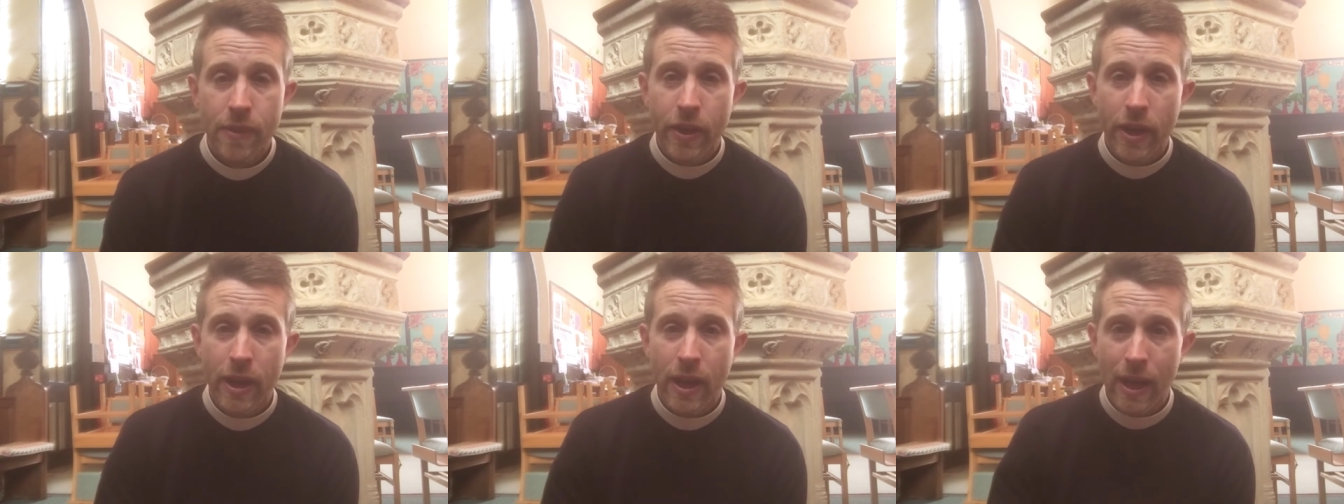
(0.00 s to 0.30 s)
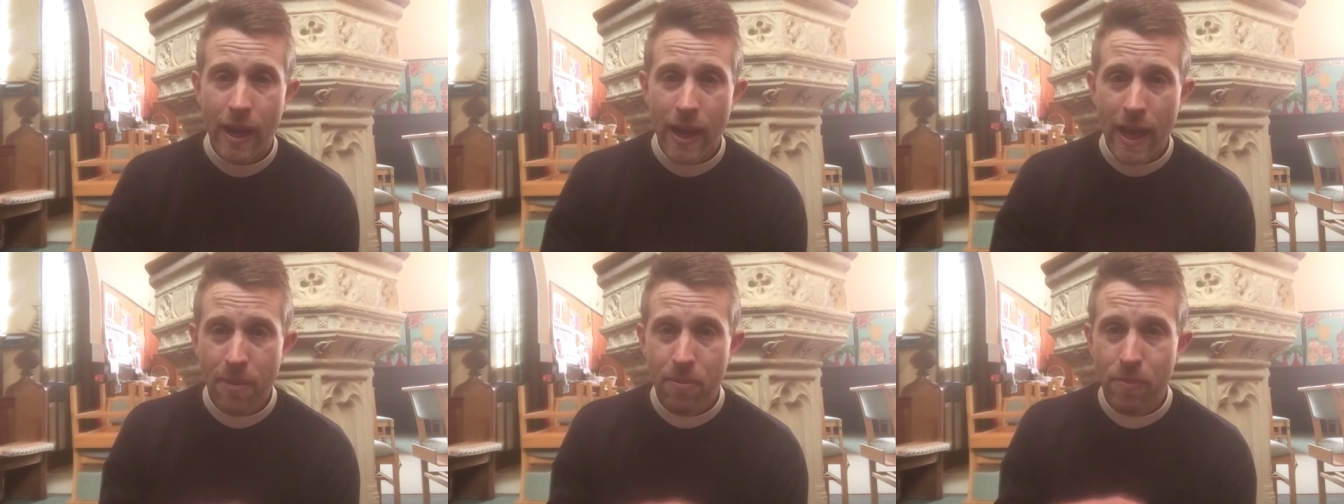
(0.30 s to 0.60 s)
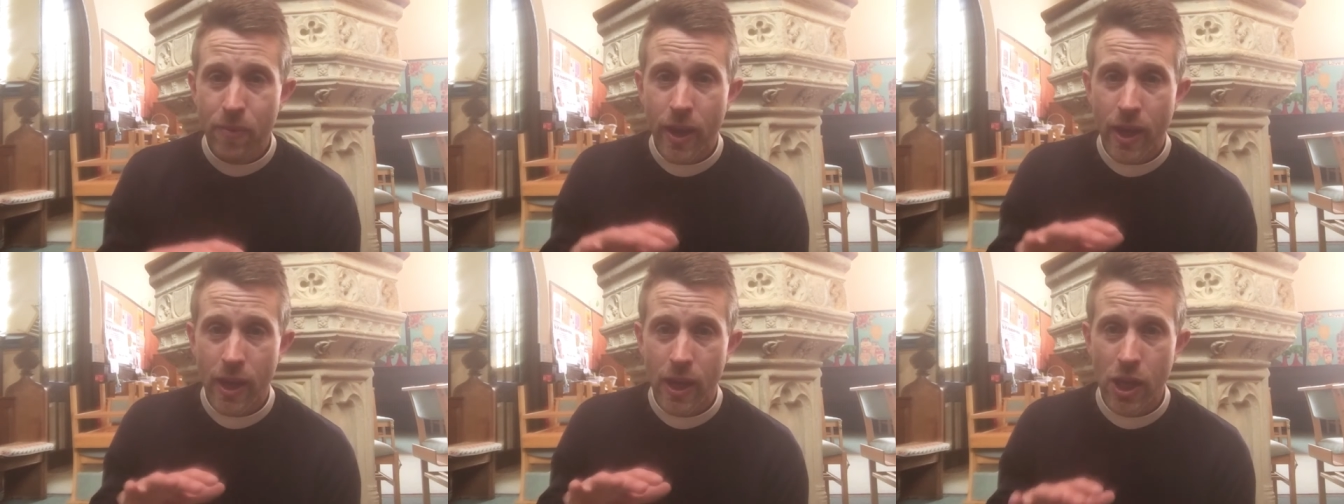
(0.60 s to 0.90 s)
The
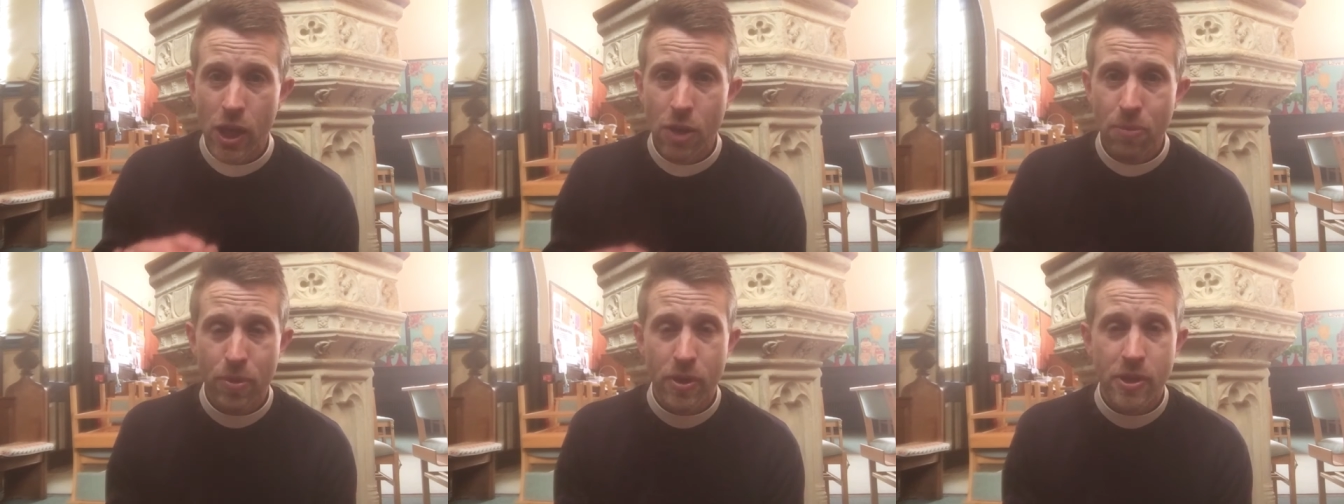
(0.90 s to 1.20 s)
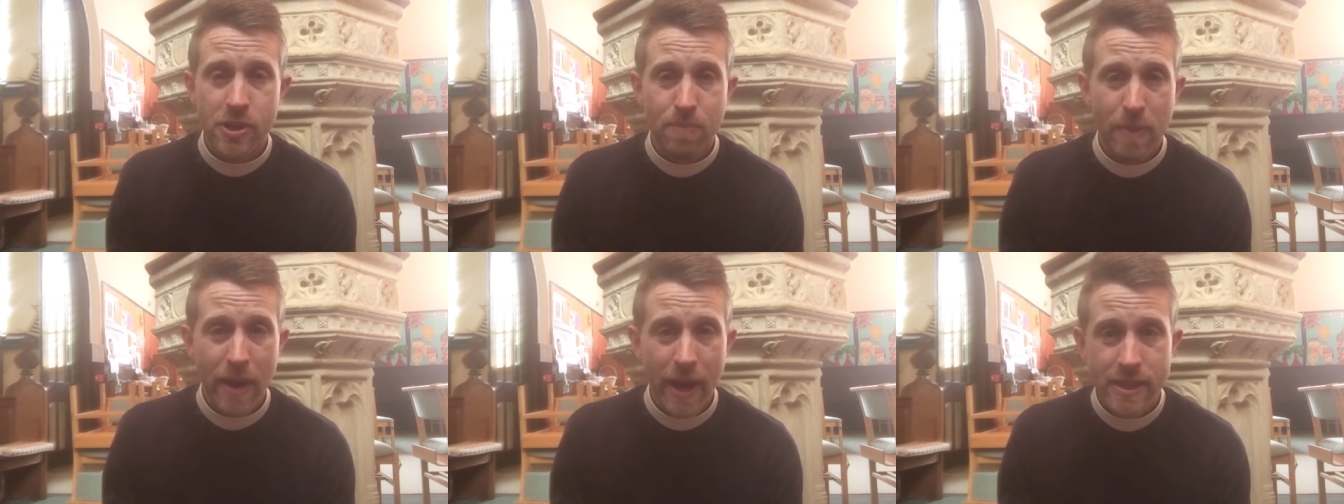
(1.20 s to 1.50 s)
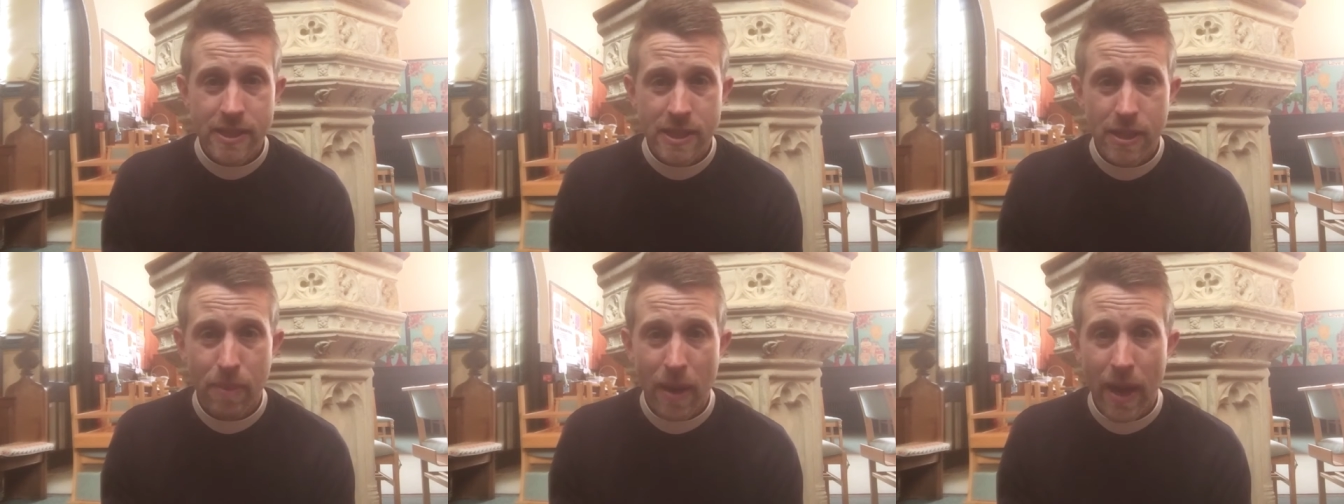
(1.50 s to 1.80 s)
claim that Hebrews
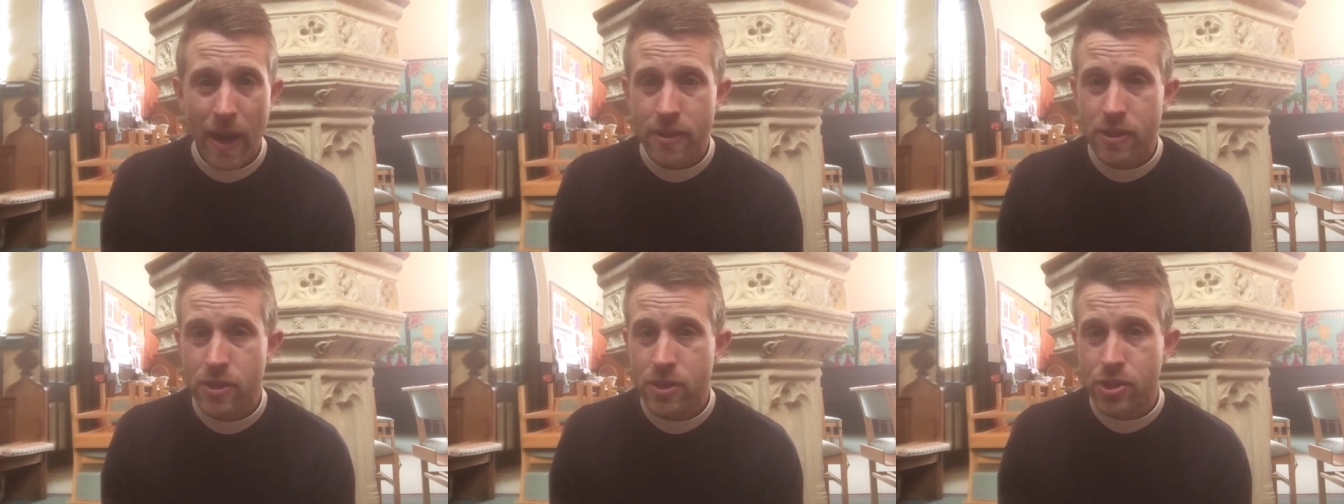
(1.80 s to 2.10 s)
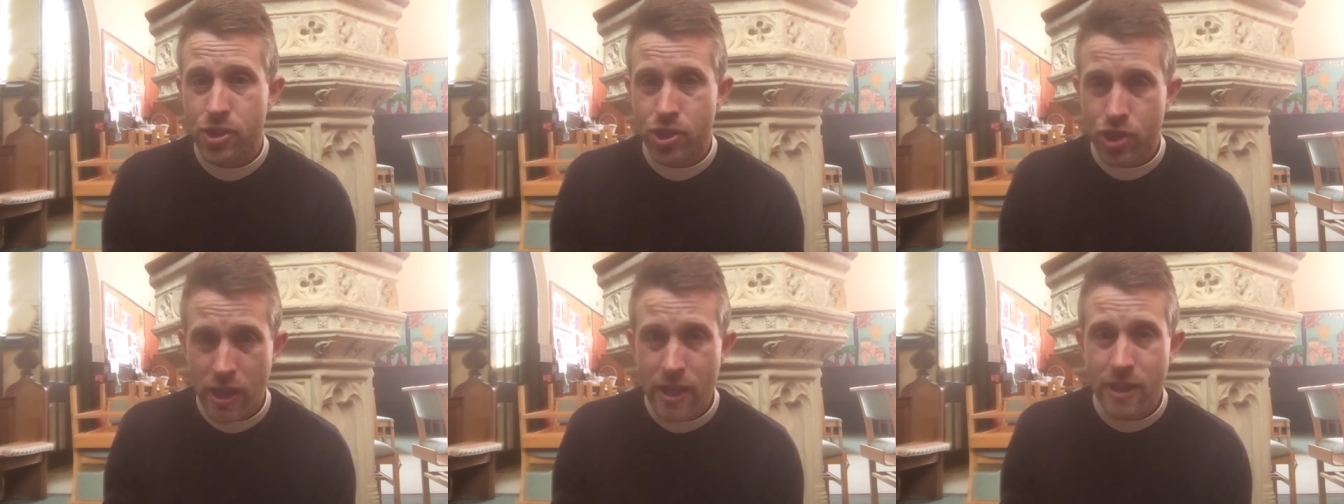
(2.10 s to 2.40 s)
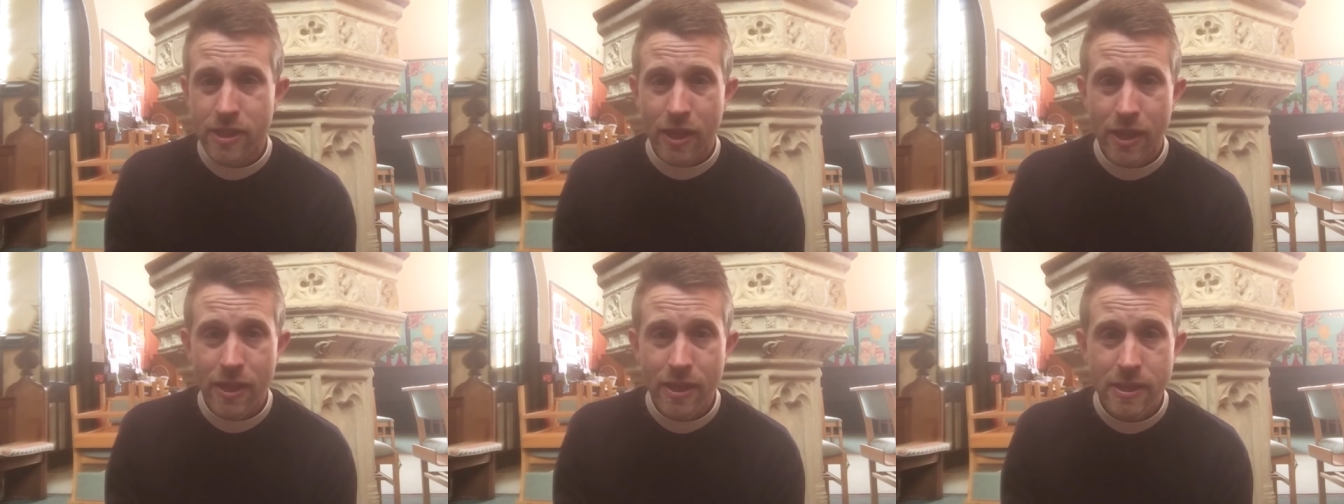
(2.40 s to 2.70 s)
makes about
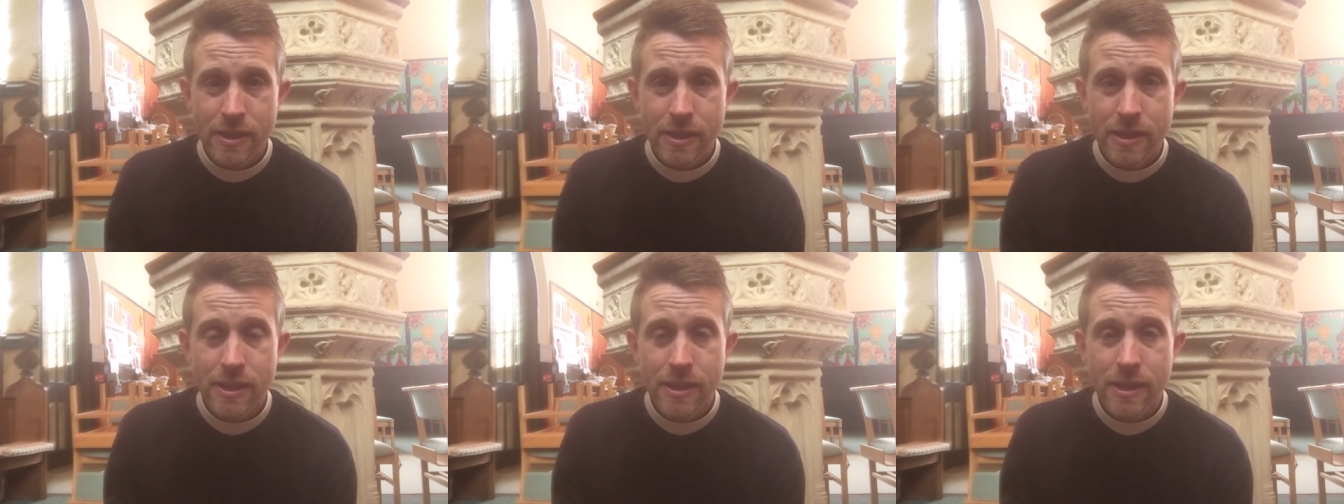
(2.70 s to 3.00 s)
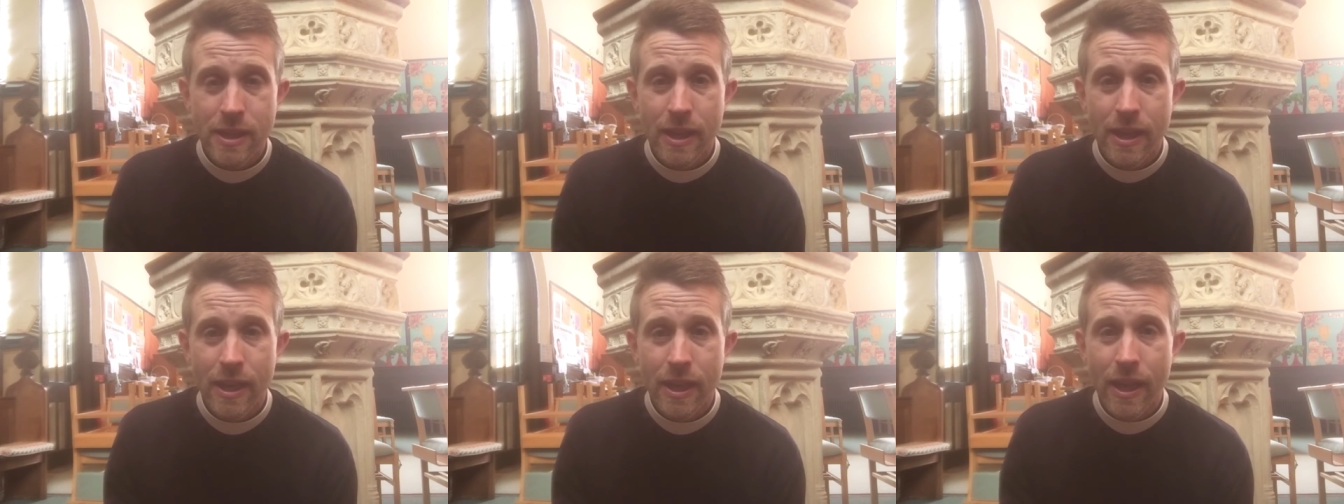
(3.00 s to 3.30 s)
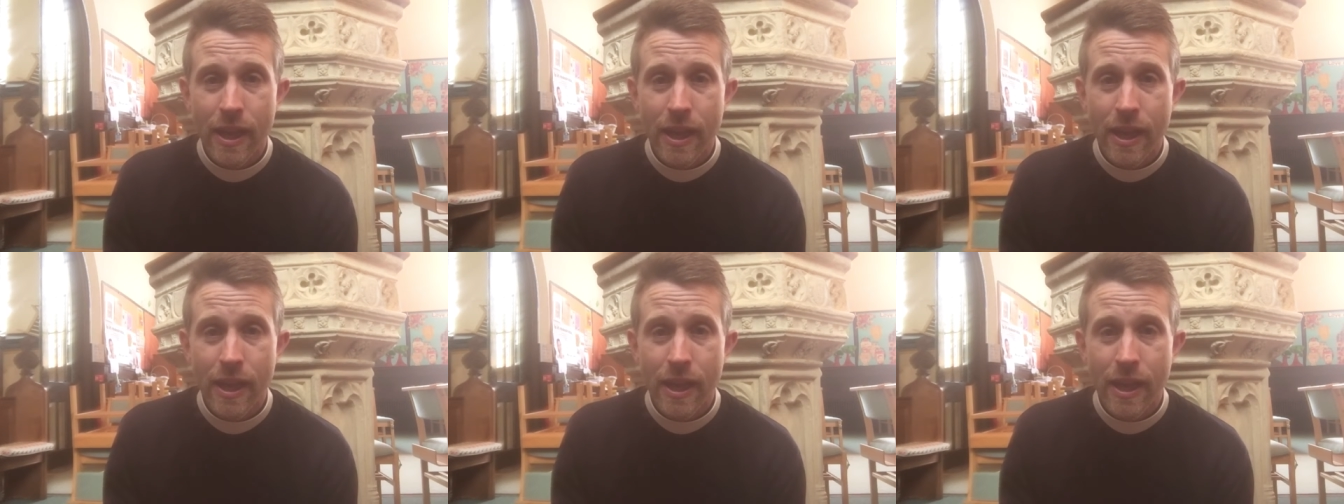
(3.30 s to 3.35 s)
Jesus